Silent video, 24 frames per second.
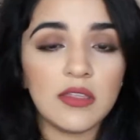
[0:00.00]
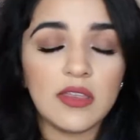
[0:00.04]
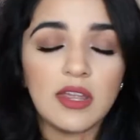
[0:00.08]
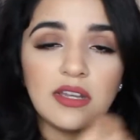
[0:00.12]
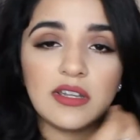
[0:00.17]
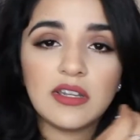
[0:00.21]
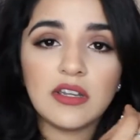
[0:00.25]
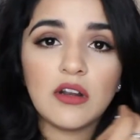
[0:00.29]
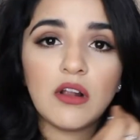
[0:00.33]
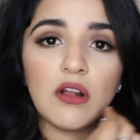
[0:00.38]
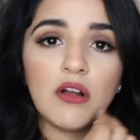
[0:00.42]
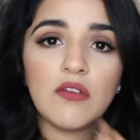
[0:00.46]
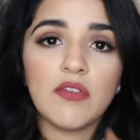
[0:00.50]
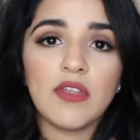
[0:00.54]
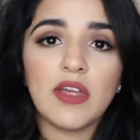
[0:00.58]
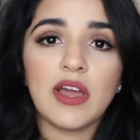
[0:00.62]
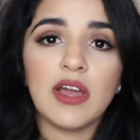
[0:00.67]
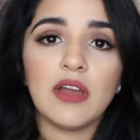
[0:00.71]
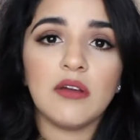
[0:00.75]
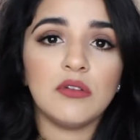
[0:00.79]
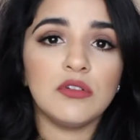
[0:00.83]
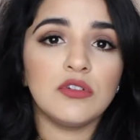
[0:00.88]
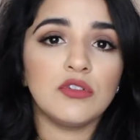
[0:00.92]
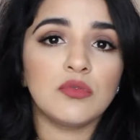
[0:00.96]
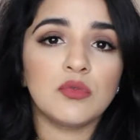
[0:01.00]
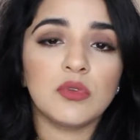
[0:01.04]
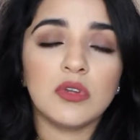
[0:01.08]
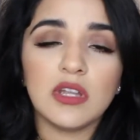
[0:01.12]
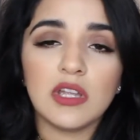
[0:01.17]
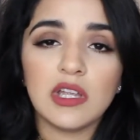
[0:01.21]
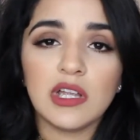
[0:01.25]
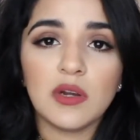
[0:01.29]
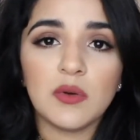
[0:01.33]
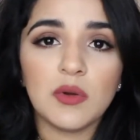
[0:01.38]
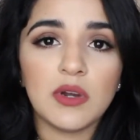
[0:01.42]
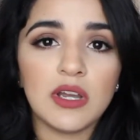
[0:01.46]
They did all of that. It was
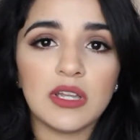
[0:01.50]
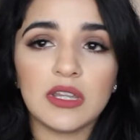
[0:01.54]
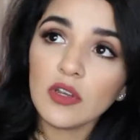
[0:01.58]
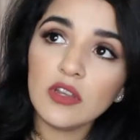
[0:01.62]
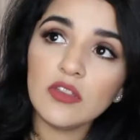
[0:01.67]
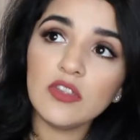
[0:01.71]
really quick.